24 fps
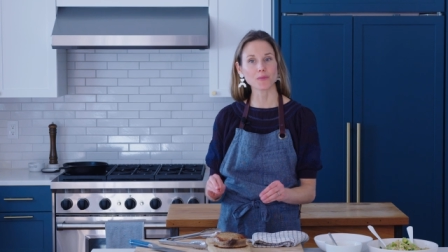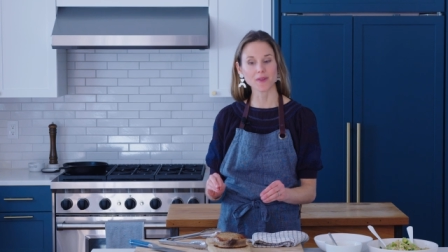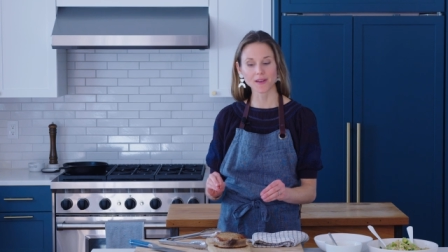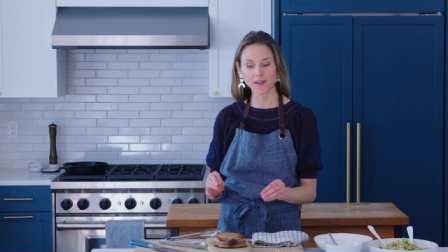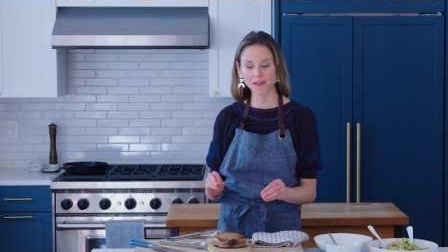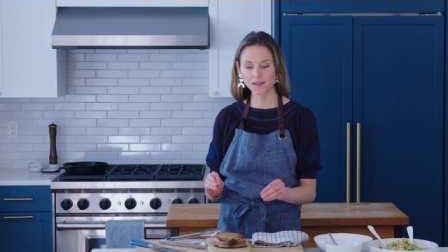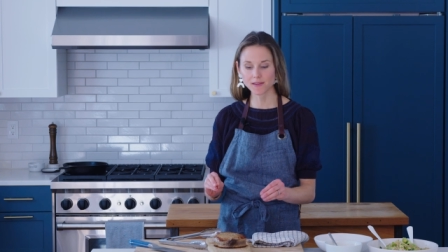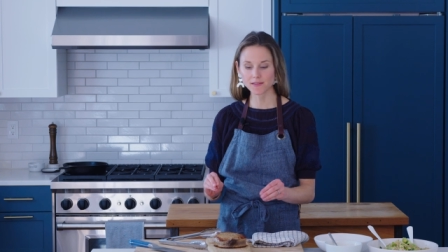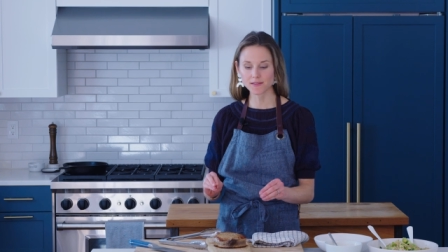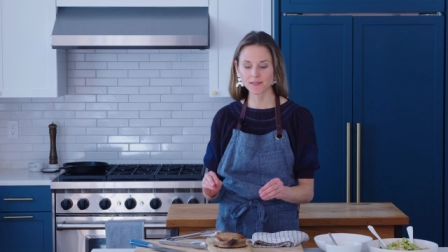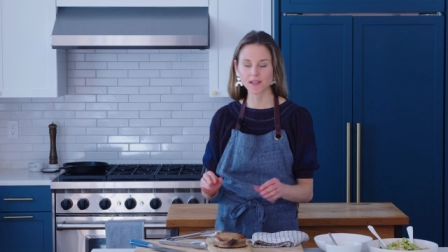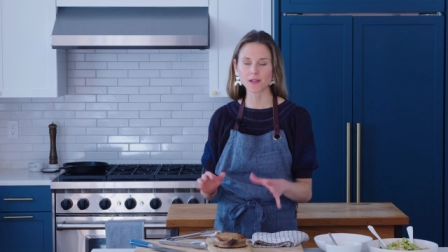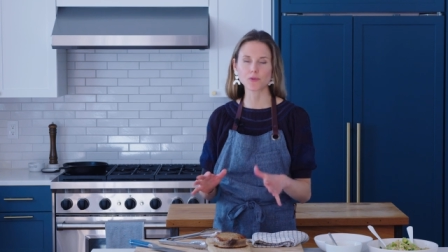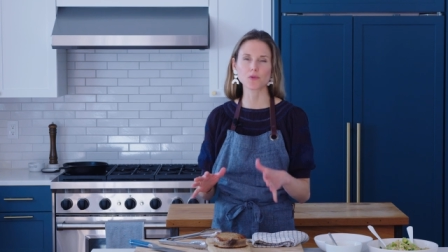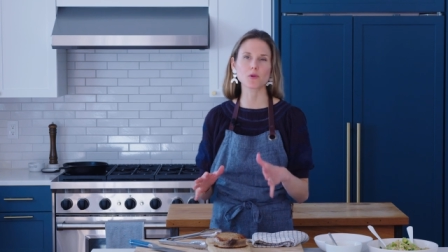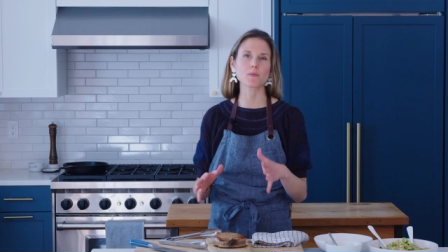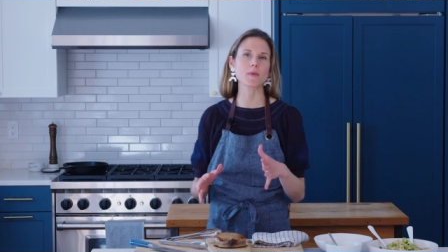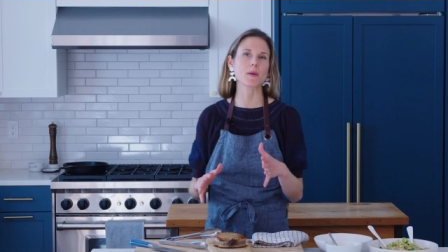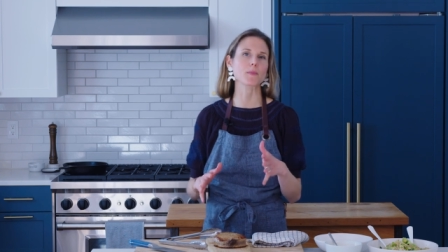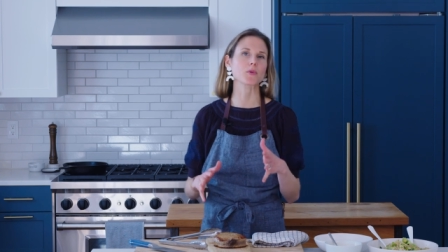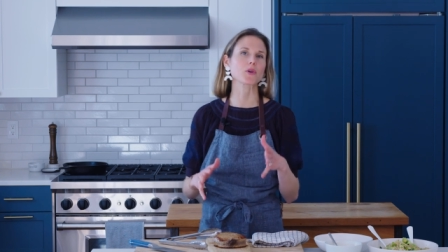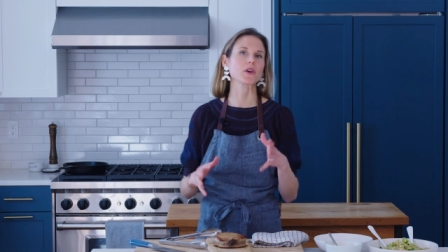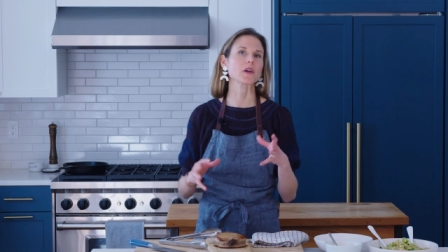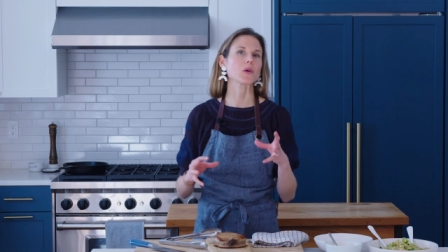minutes, and
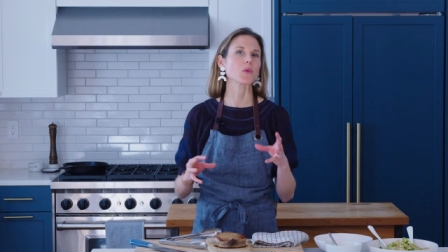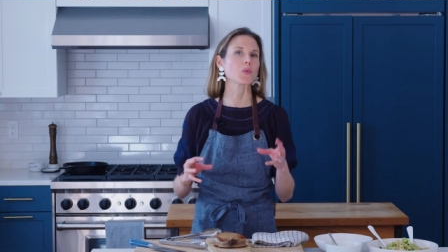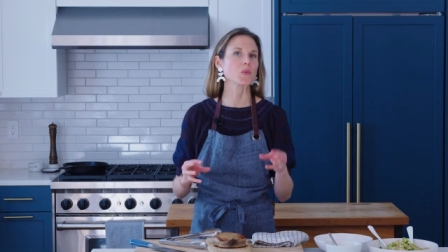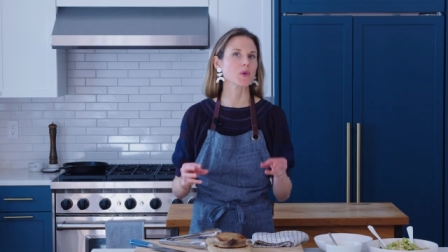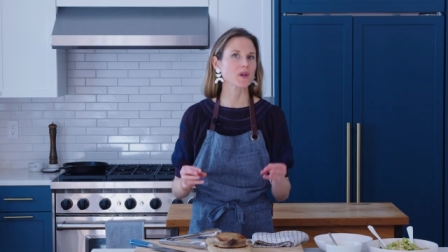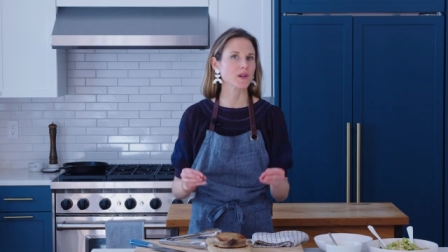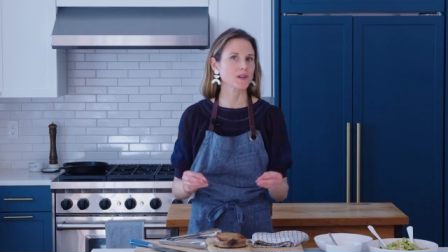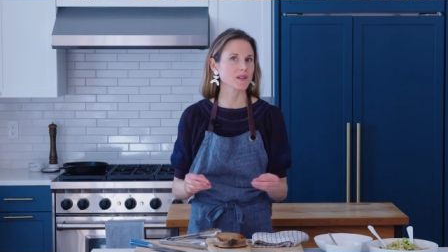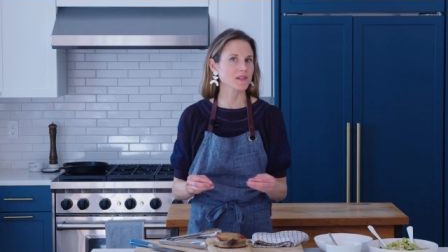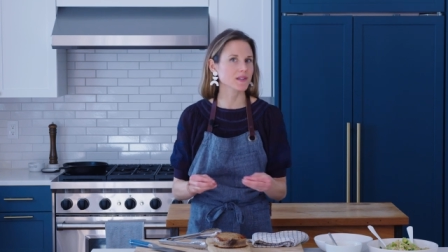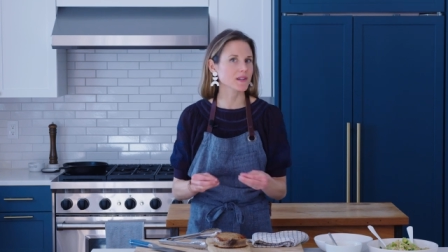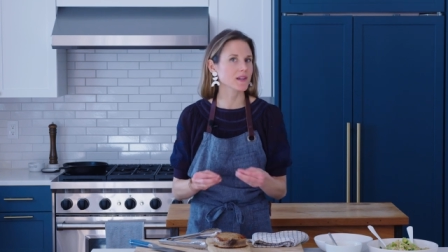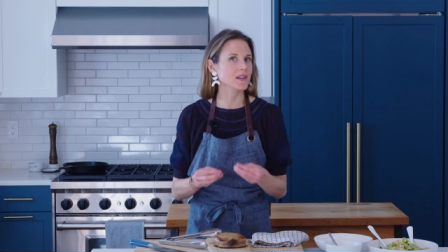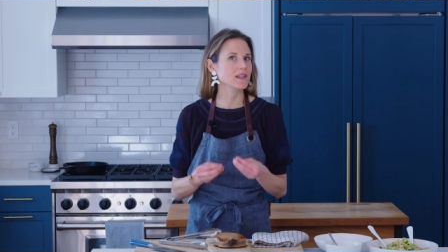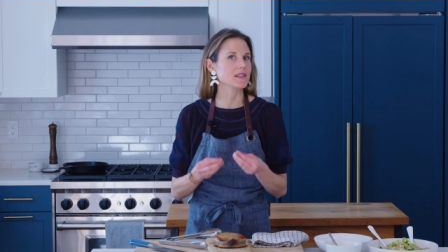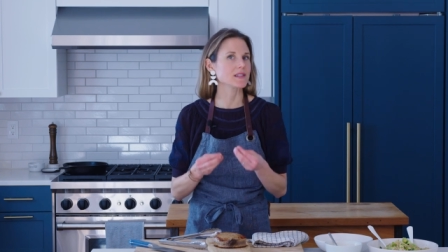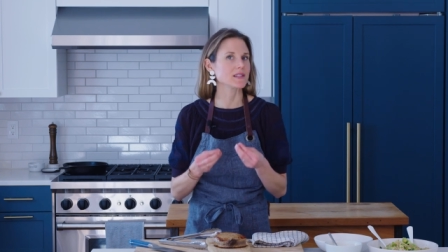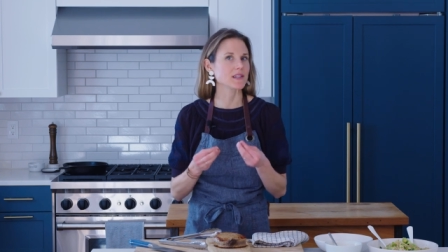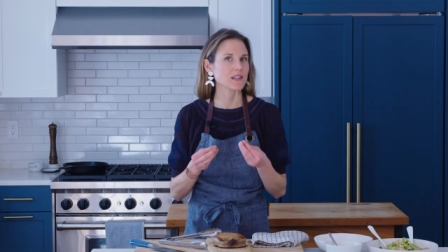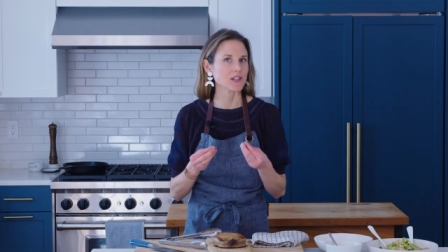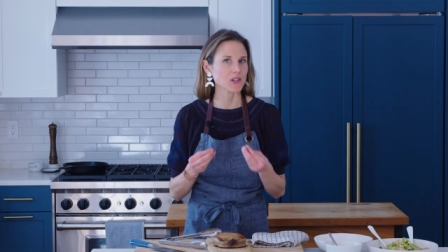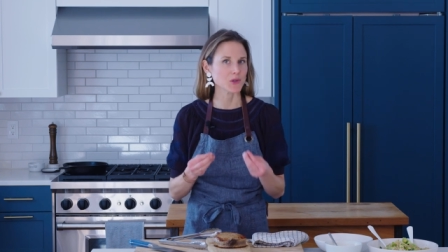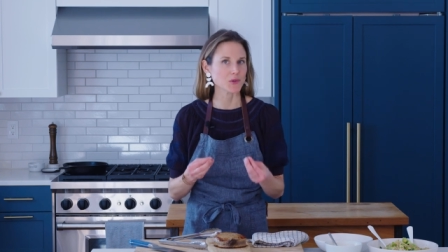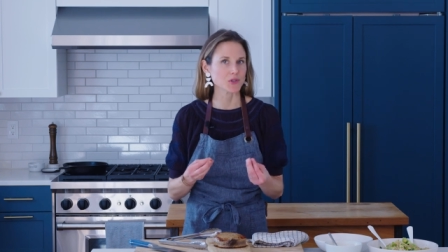remember it will
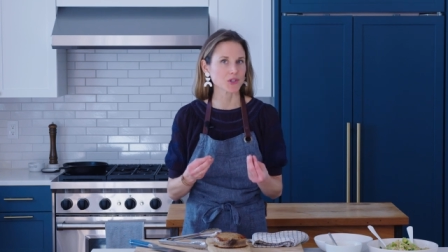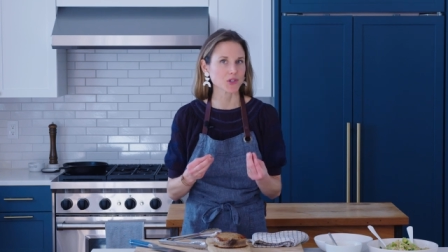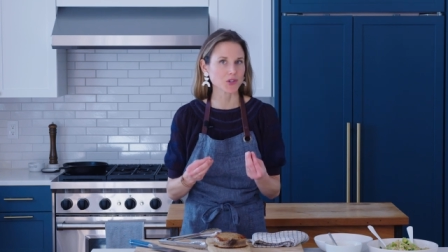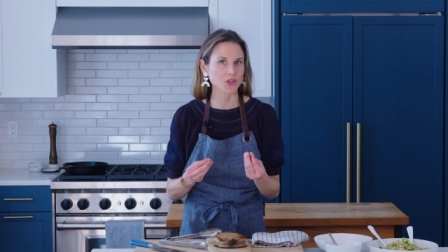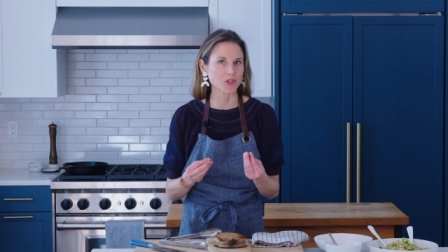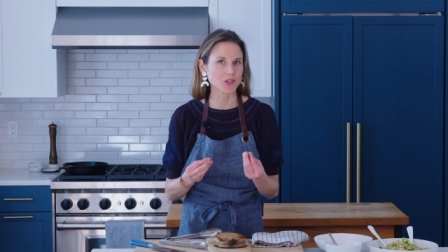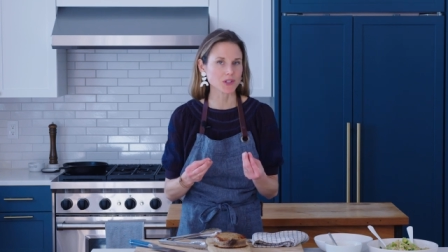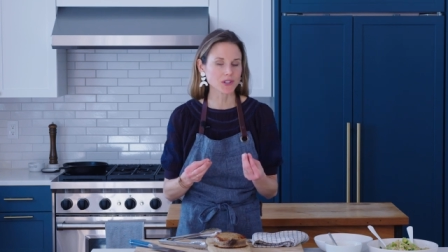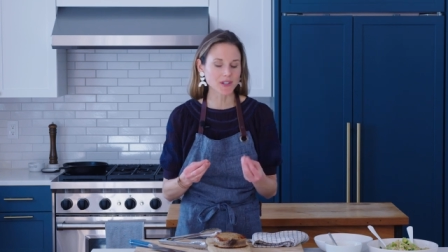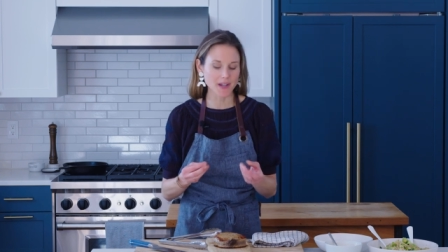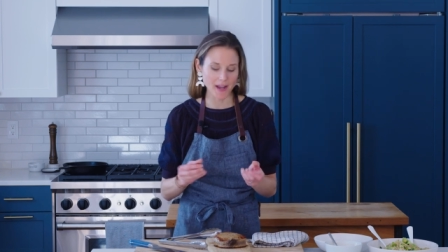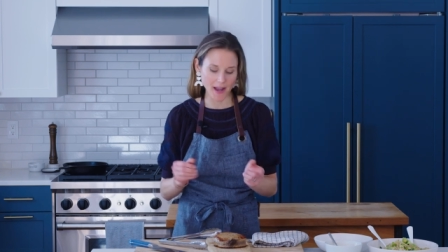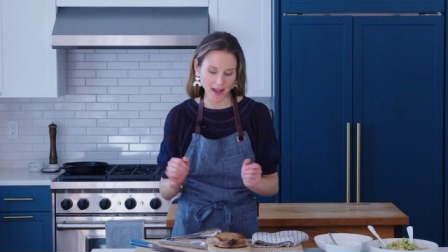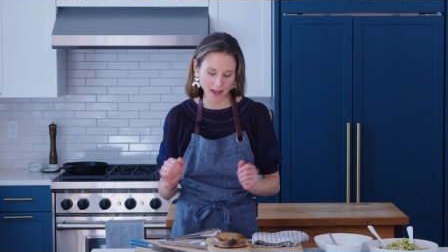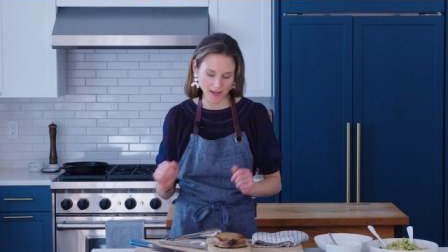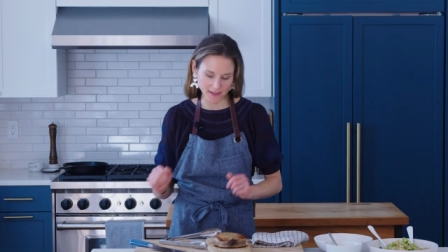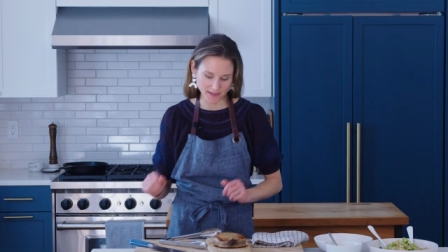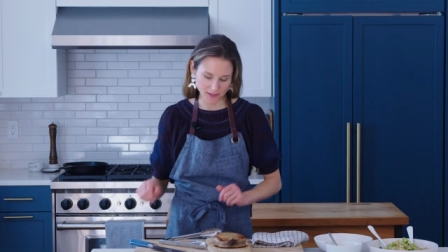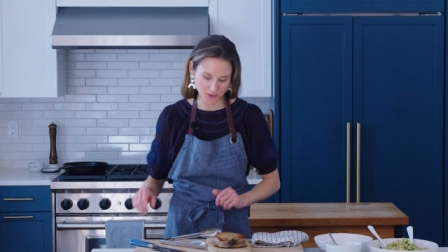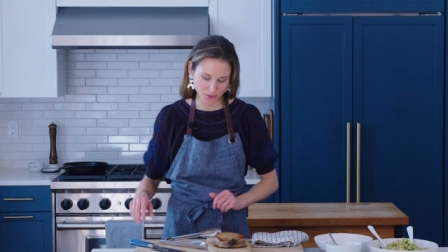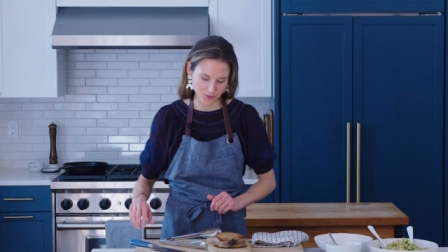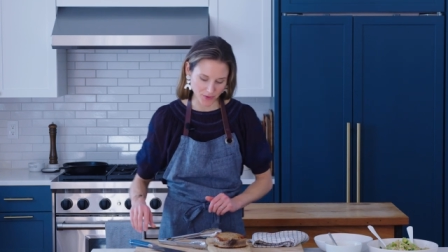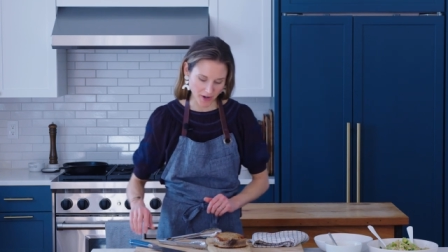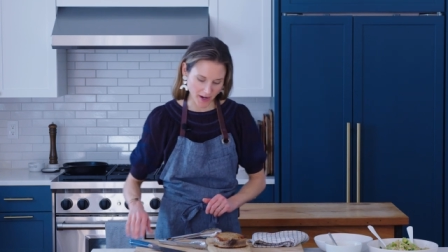continue to cook as it